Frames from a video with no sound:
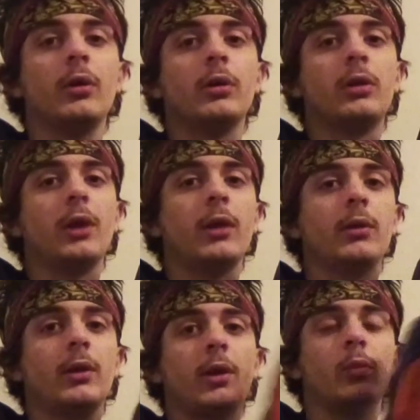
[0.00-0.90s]

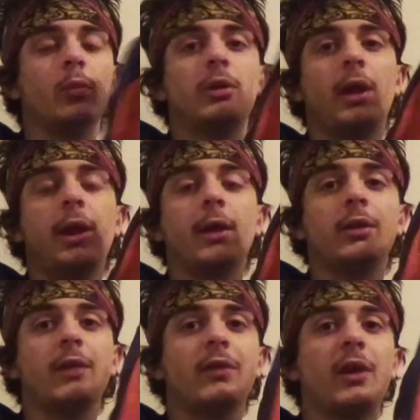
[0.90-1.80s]
And
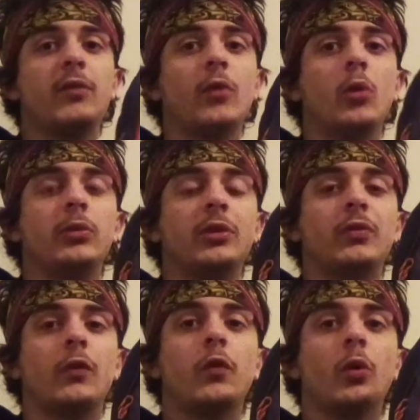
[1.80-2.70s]
given that I've owned this for
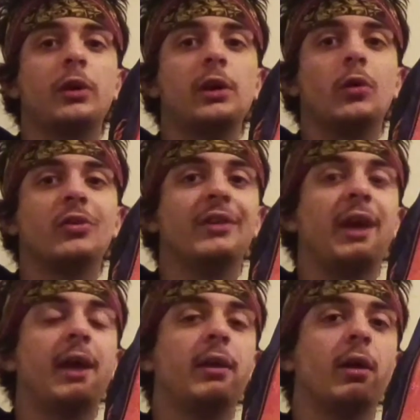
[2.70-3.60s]
4 years and
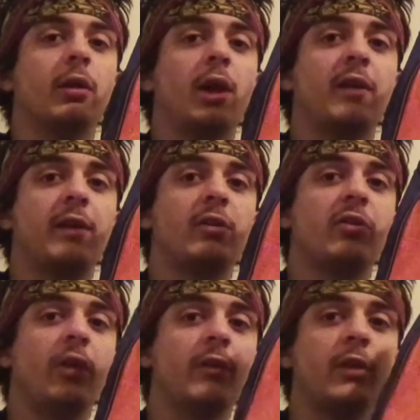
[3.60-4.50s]
had a lot of heavy
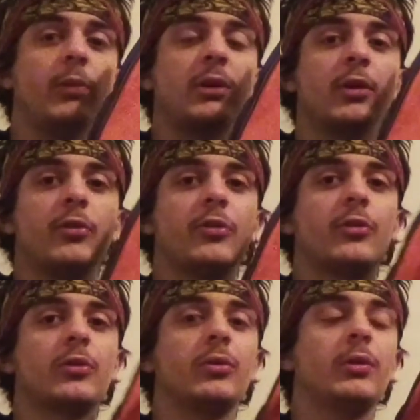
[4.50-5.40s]
stuff in it because,
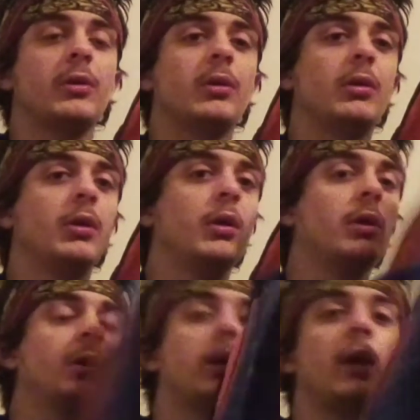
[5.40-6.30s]

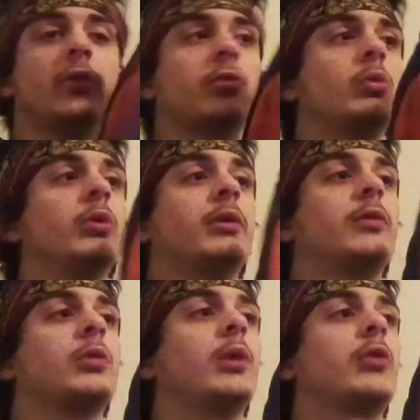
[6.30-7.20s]
school
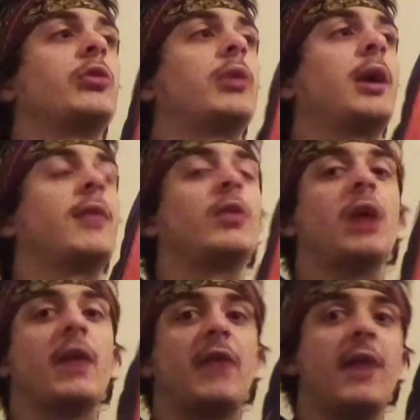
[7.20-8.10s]
requires you to have a lot
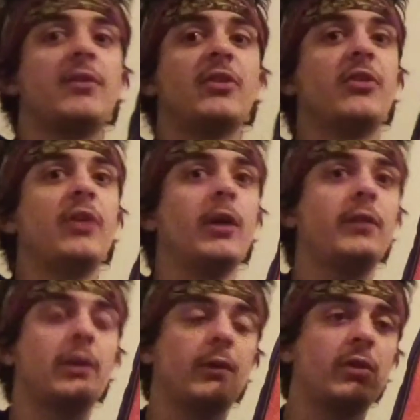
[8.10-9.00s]
of heavy stuff that
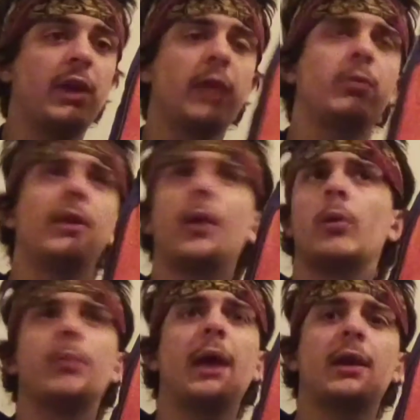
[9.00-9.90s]
you have to take there and
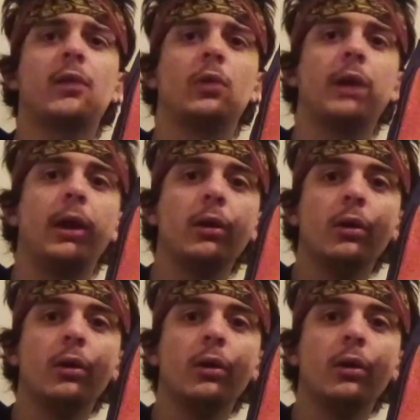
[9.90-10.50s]
back every day.